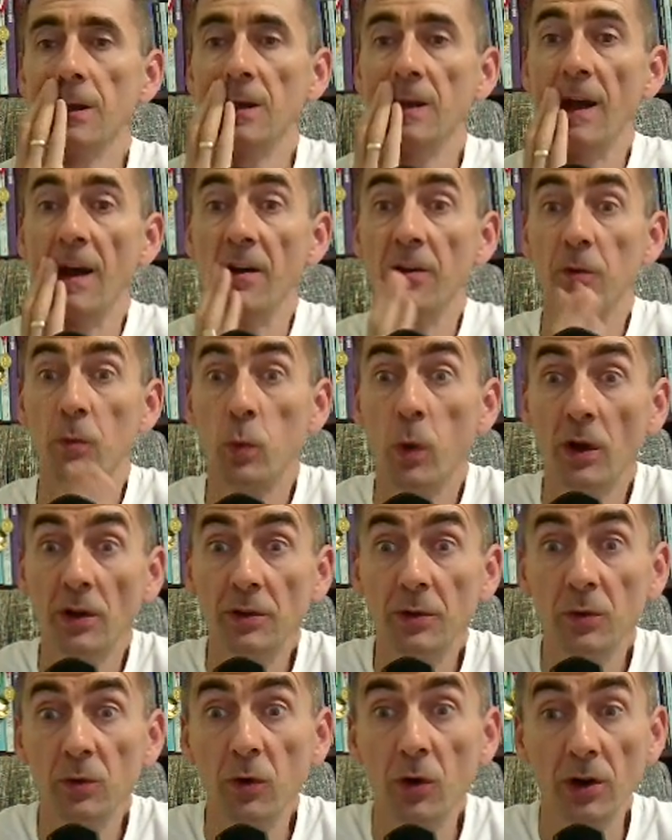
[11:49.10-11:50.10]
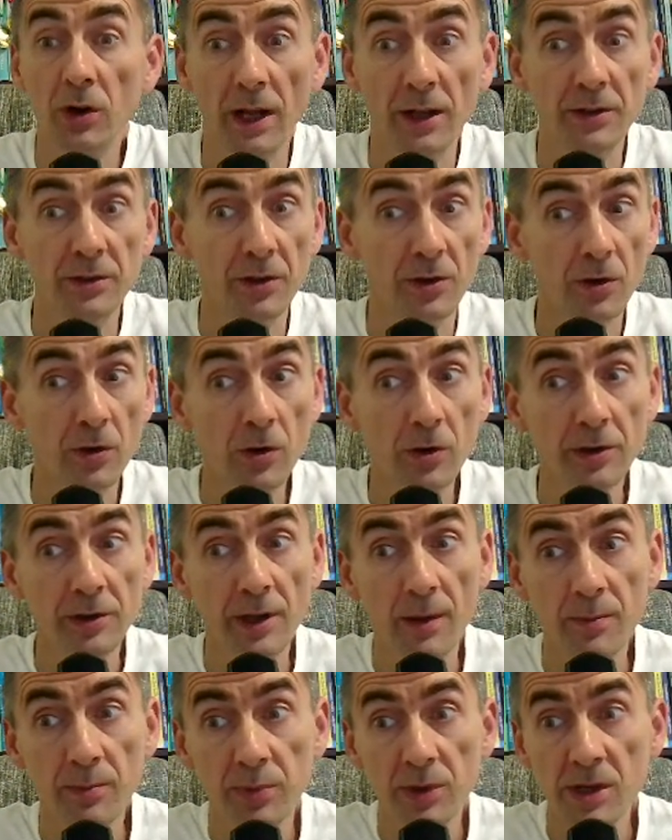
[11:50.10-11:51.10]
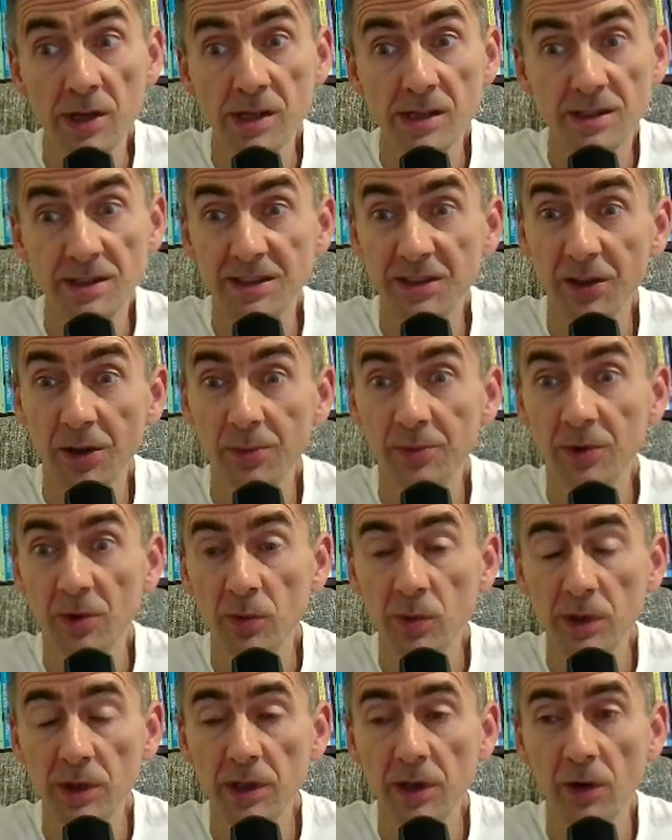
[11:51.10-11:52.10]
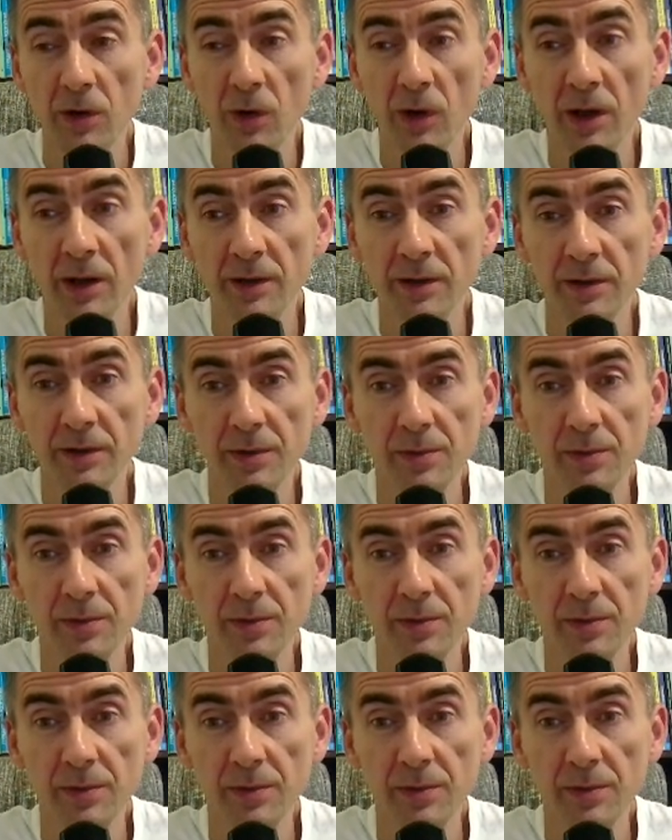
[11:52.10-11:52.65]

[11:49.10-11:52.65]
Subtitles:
If you want to work at your own, then please stop the video and